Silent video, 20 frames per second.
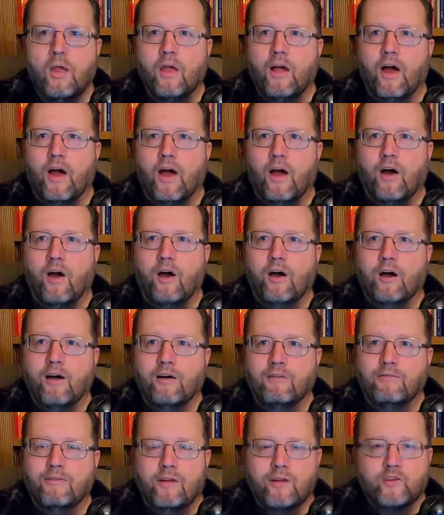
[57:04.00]

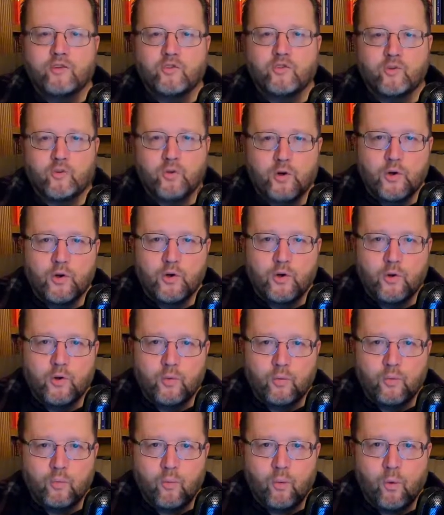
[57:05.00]
of true
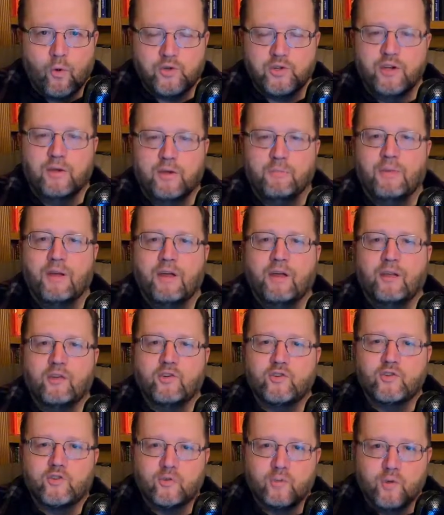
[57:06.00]
worship,
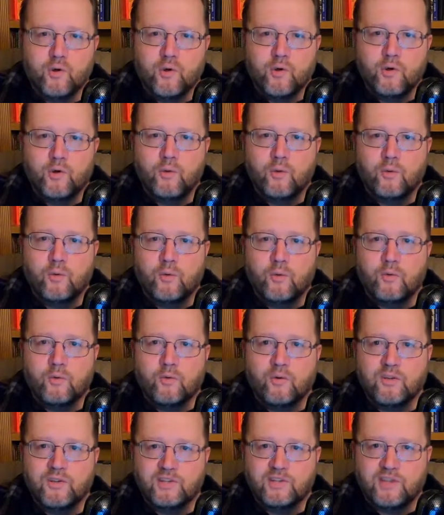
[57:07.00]
true
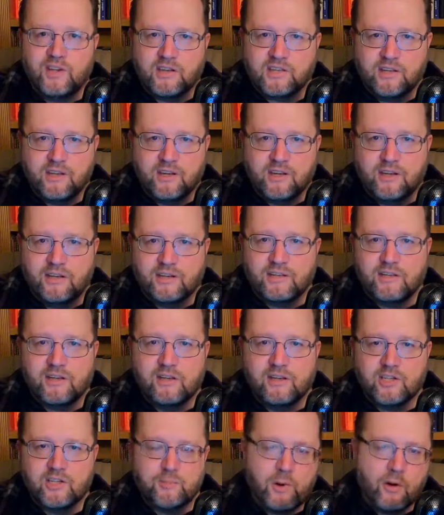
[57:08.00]
sustenance,
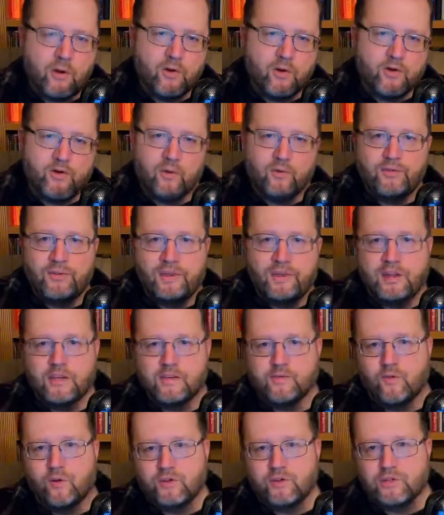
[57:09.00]
spiritual things
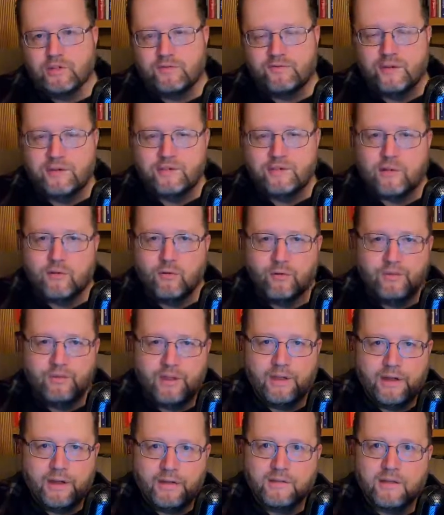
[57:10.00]
versus physical
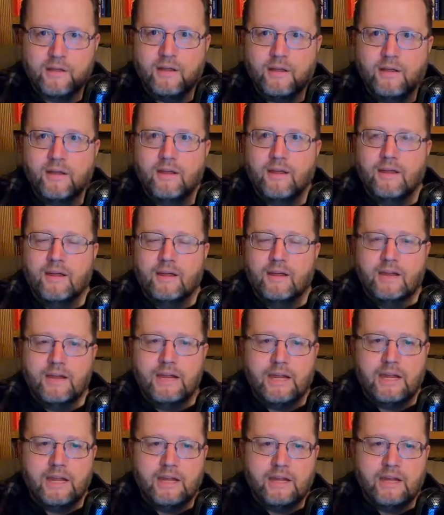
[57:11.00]
things.
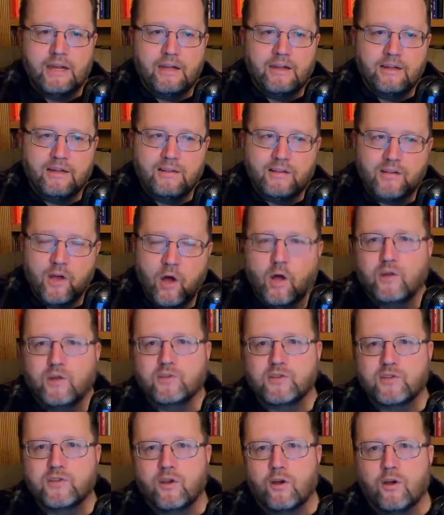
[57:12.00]
He
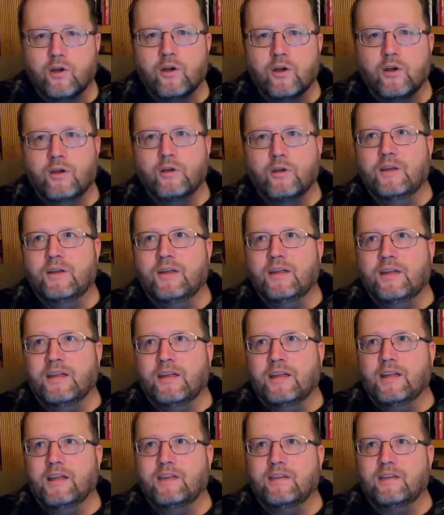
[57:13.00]
calls her
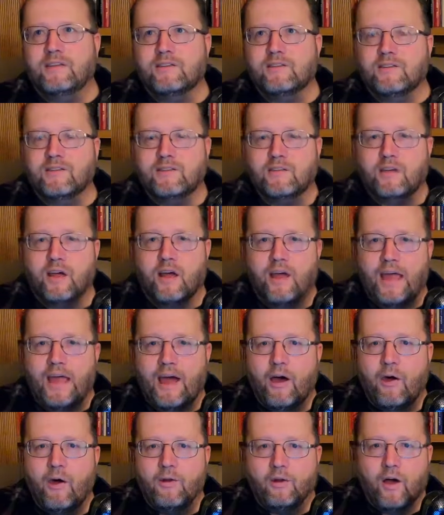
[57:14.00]

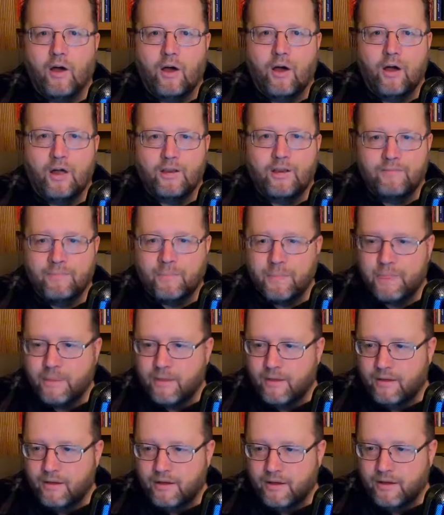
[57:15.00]
out on,
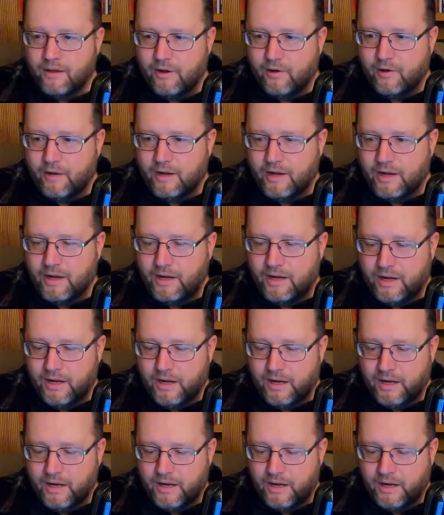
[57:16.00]

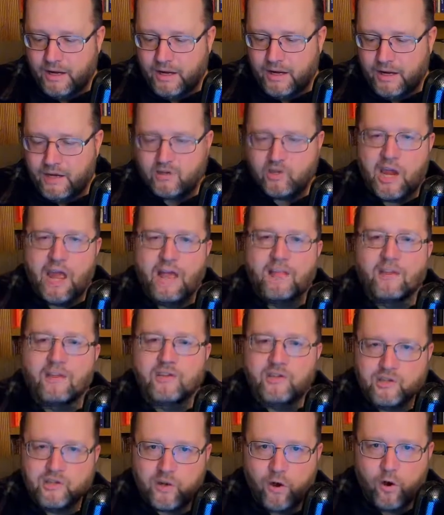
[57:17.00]
he
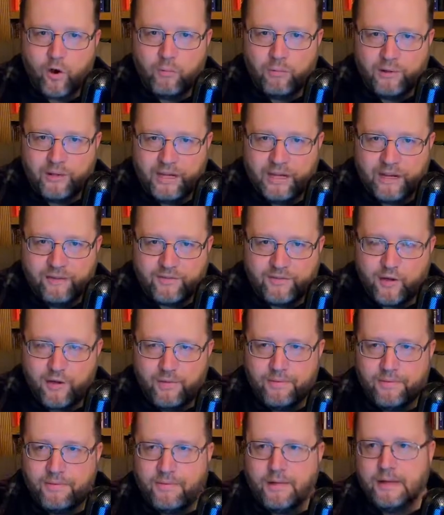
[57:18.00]
challenges her beliefs on
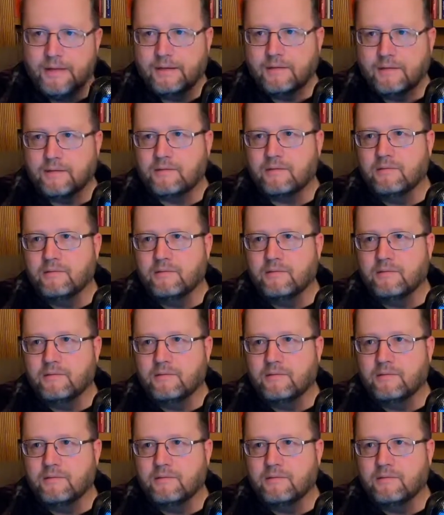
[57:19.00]
things.